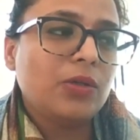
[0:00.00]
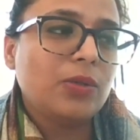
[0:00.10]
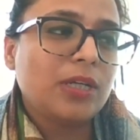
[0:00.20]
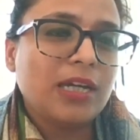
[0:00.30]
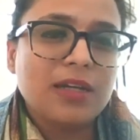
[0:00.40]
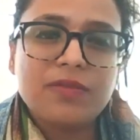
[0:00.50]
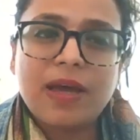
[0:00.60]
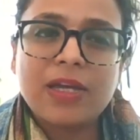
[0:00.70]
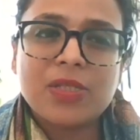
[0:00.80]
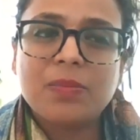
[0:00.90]
to give
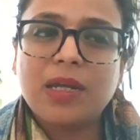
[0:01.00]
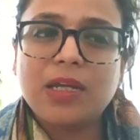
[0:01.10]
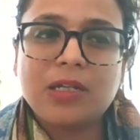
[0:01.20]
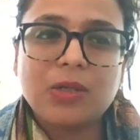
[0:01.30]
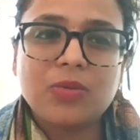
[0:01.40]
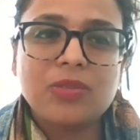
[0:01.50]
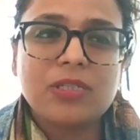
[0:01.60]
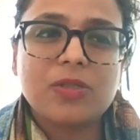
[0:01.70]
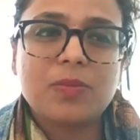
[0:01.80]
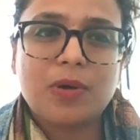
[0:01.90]
as many tools
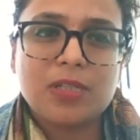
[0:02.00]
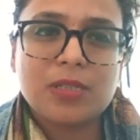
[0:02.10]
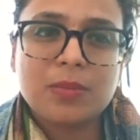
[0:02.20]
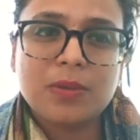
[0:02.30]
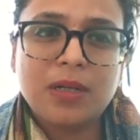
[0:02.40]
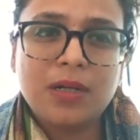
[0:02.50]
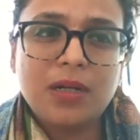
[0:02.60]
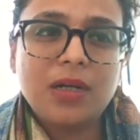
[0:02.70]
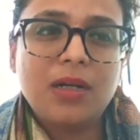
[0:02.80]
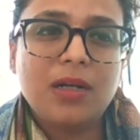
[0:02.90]
as possible
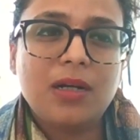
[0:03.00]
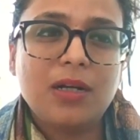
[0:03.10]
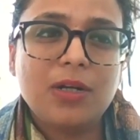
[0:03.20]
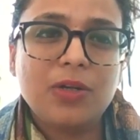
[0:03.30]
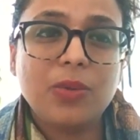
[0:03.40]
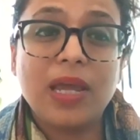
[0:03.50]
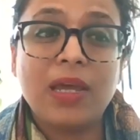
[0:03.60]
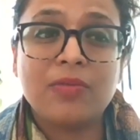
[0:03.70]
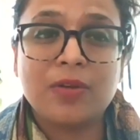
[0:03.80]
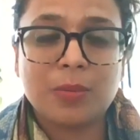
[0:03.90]
to
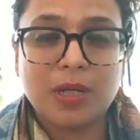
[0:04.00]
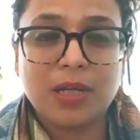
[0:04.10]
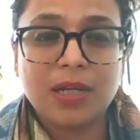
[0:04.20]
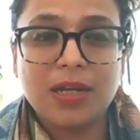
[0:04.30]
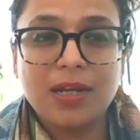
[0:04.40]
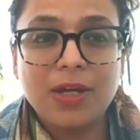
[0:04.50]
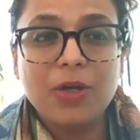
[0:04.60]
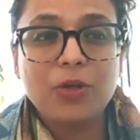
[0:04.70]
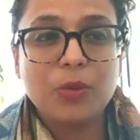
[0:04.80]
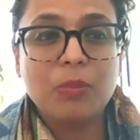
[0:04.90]
everybody
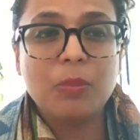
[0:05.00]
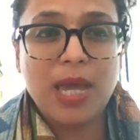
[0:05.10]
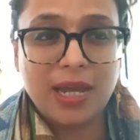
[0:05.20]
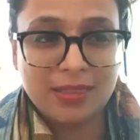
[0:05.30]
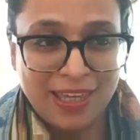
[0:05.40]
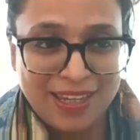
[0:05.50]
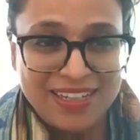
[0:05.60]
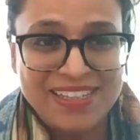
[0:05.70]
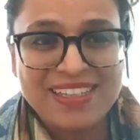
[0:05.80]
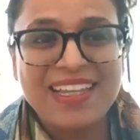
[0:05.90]
to make
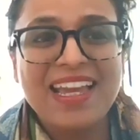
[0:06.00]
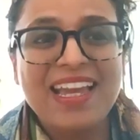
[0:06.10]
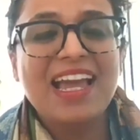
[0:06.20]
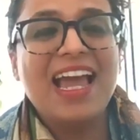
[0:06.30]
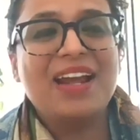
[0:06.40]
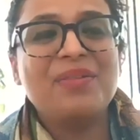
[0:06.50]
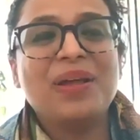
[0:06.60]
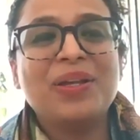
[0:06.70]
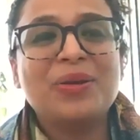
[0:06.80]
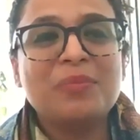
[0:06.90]
things. And
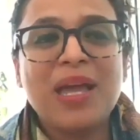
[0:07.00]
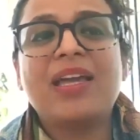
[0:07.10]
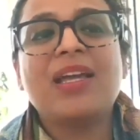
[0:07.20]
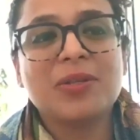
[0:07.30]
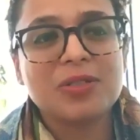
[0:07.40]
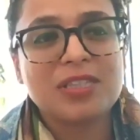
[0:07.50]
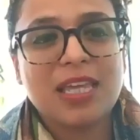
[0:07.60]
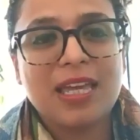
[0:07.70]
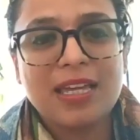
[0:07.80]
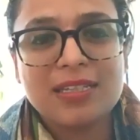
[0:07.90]
when you're making those
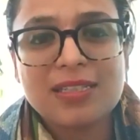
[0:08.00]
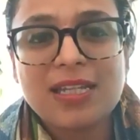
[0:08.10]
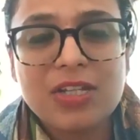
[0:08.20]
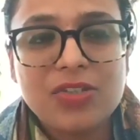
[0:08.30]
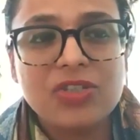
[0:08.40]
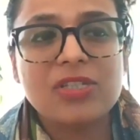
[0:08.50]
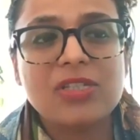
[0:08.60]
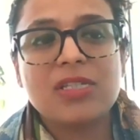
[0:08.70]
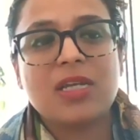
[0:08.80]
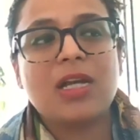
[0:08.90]
things,
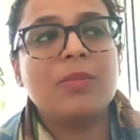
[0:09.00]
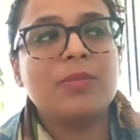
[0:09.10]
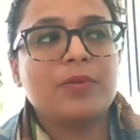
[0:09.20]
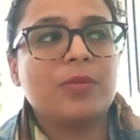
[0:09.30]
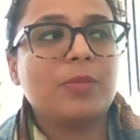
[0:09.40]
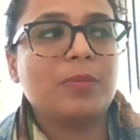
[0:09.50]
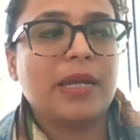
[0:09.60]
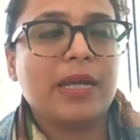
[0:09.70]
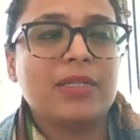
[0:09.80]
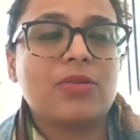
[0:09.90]
just come from a
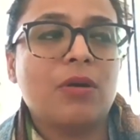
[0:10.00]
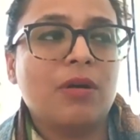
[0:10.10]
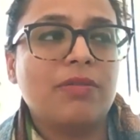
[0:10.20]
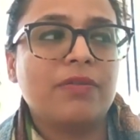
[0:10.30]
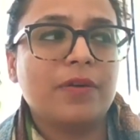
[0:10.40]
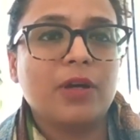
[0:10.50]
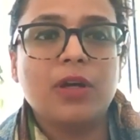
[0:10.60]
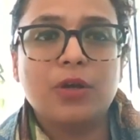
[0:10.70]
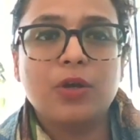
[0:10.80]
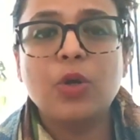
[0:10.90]
place of
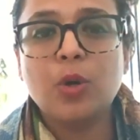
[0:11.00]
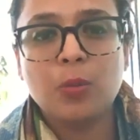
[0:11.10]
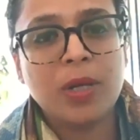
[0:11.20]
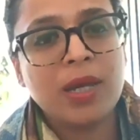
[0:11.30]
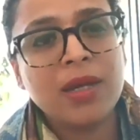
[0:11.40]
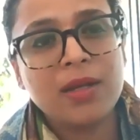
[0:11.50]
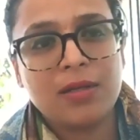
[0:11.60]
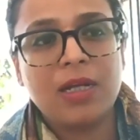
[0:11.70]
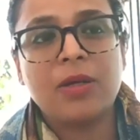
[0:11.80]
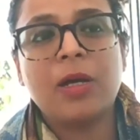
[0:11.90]
nowhere,
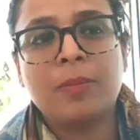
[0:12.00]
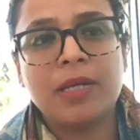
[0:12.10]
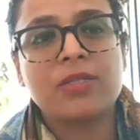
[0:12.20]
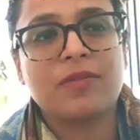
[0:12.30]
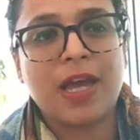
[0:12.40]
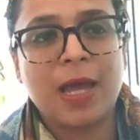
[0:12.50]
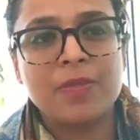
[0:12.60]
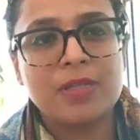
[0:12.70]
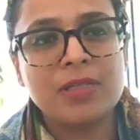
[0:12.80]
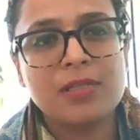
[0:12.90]
a place of
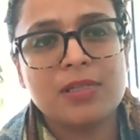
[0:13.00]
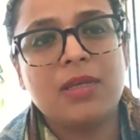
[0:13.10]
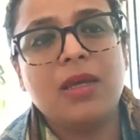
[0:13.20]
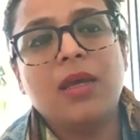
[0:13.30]
absence,